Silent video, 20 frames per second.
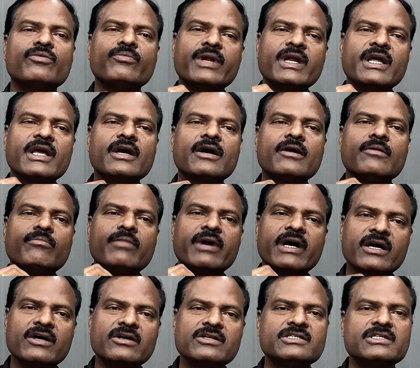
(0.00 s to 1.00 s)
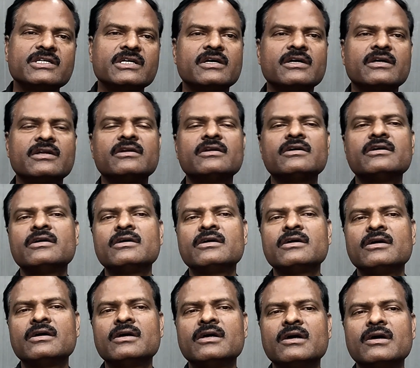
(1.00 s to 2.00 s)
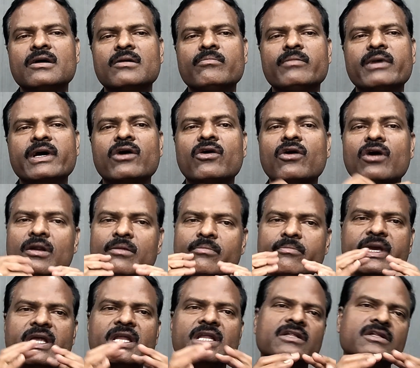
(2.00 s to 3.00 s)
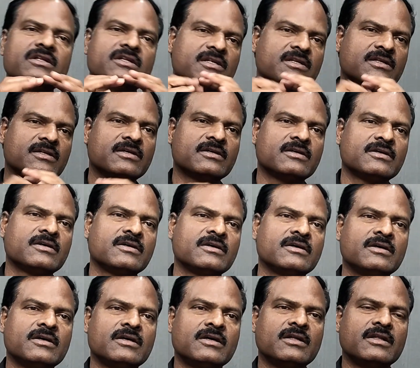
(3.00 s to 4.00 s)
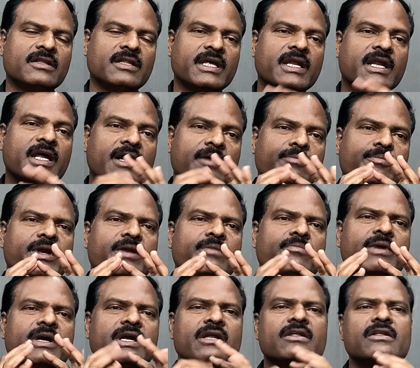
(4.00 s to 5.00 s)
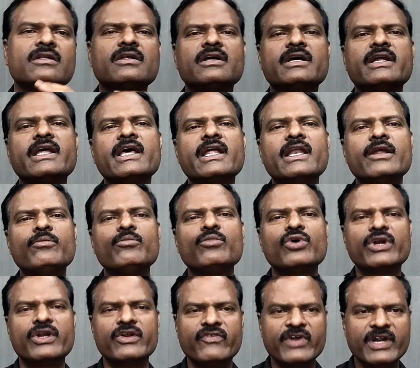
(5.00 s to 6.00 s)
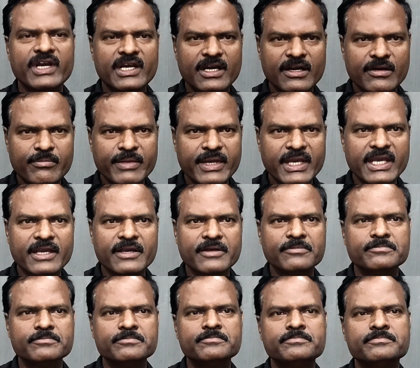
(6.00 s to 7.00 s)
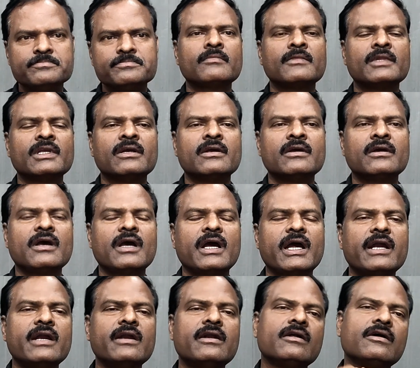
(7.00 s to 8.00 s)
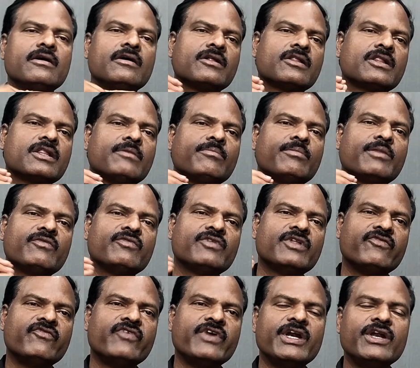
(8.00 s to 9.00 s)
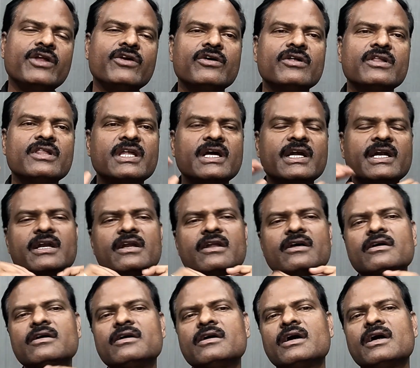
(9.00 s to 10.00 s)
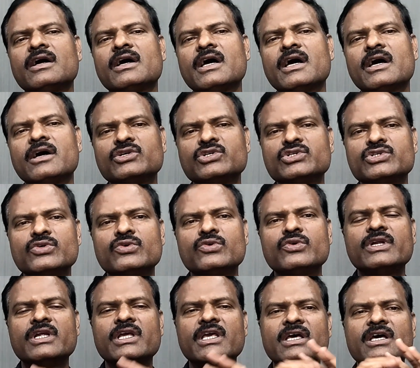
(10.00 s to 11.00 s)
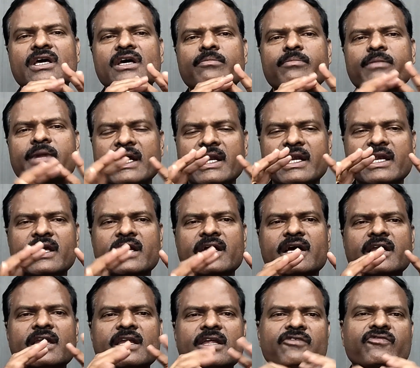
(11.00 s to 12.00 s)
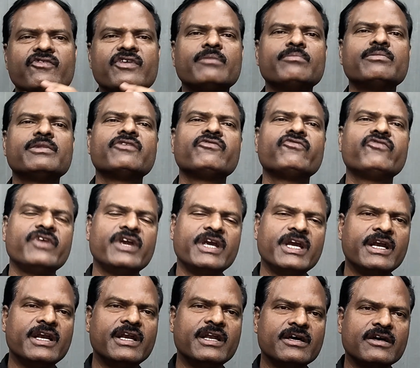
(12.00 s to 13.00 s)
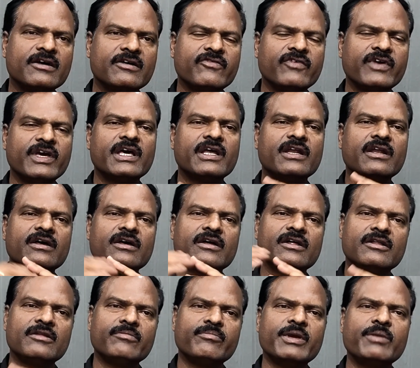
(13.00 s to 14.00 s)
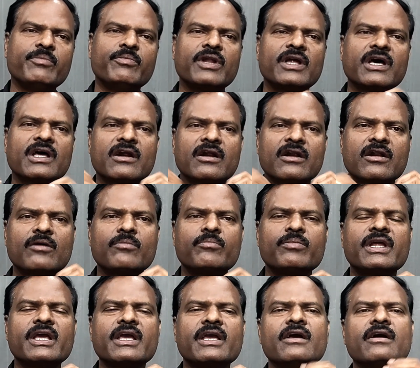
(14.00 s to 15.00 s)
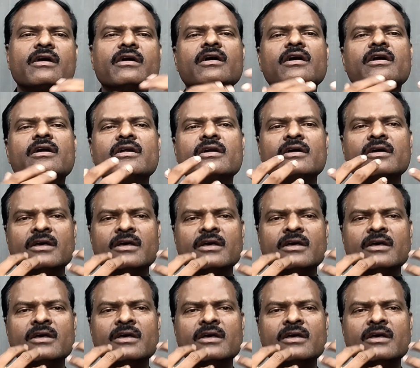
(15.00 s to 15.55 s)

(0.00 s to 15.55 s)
bring up biochar by all means their commitments uh, really motivated me and uh, some of the videos that uh, I have shown here practically from the field where uh, people are adopting or